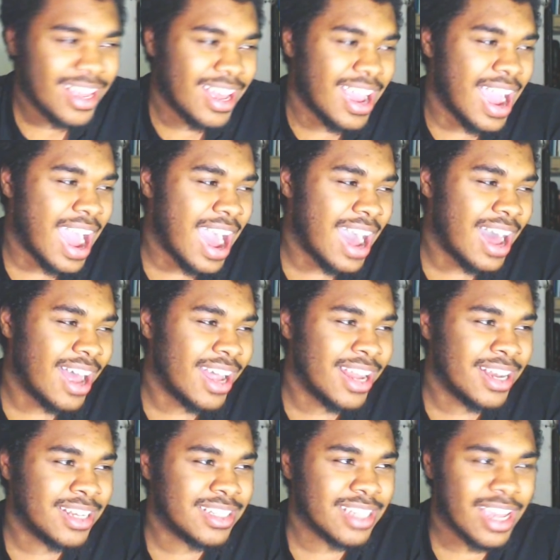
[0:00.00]

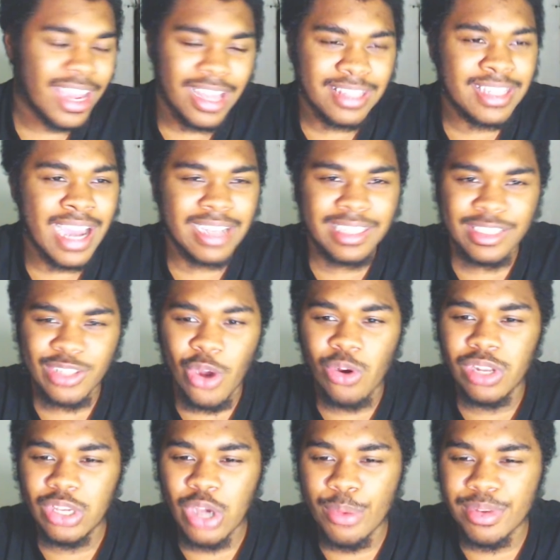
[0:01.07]
And tactics
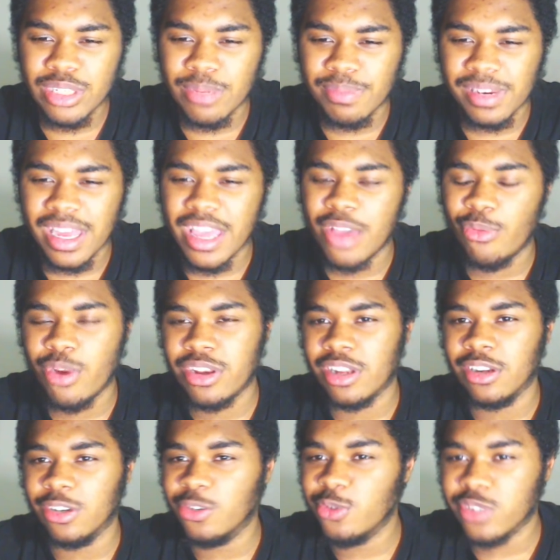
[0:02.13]
only come into play when you're
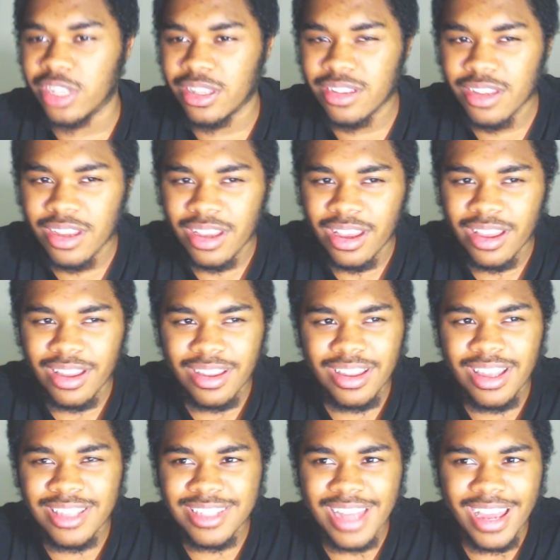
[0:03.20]
losing.
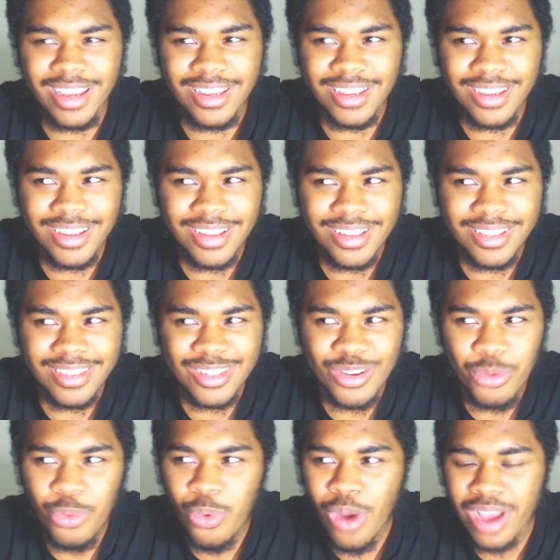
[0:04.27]
It's like, so
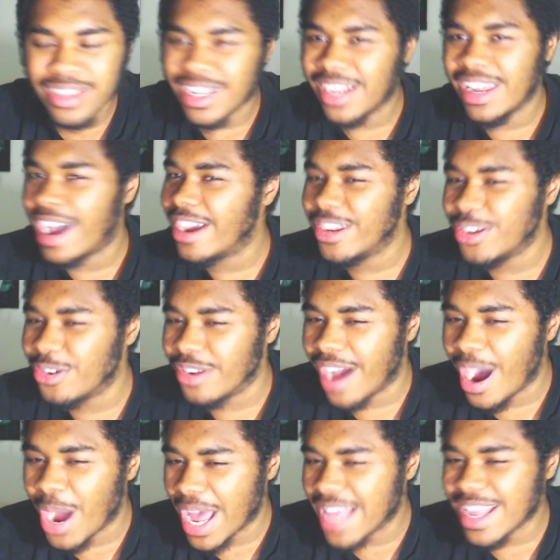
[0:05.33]
what exactly are you doing?
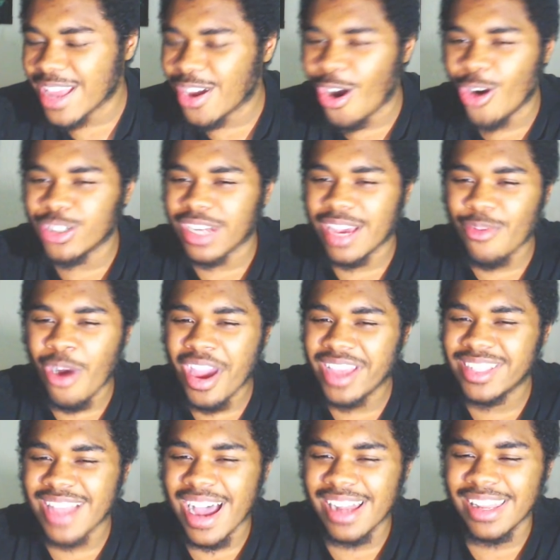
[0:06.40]
Coach, what
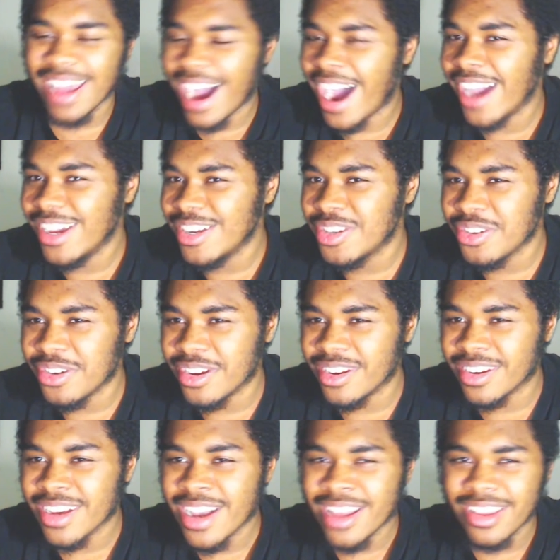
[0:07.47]
exactly are you
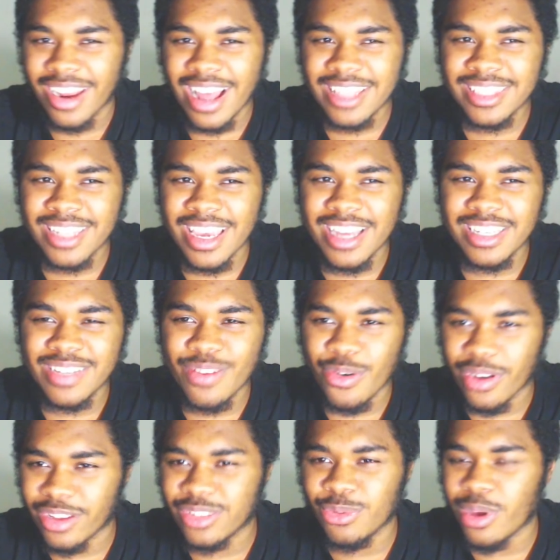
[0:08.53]
doing? Yeah, that's the interview.
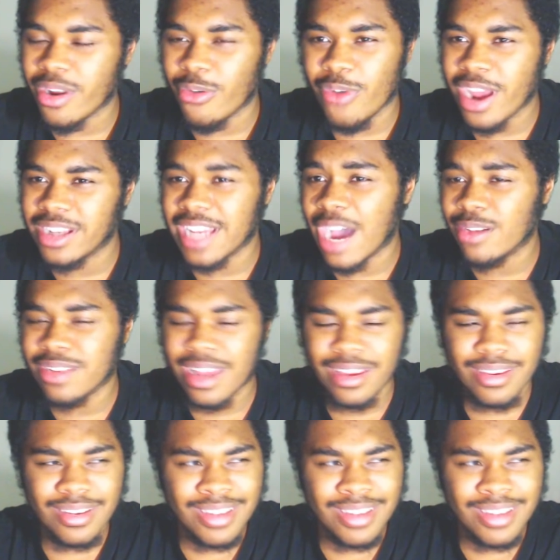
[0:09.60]
When I read that, I was like,